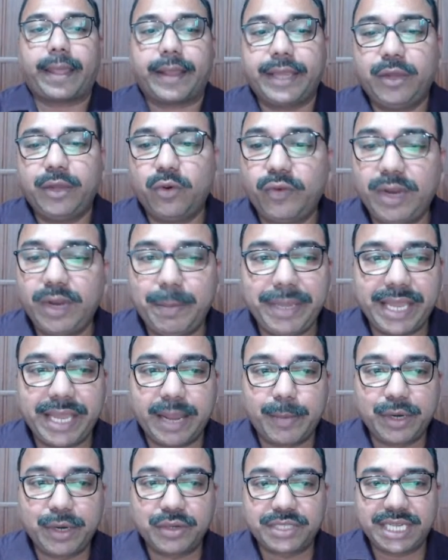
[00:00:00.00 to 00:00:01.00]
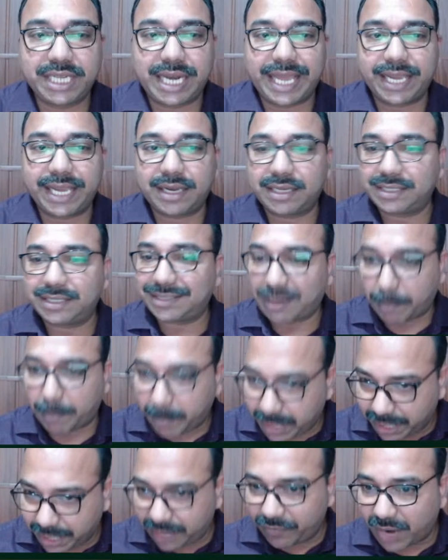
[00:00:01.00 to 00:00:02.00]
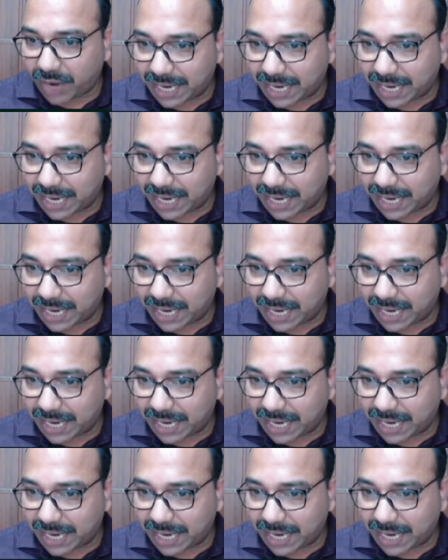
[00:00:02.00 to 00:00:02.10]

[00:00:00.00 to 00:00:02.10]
you will be able to see like summary.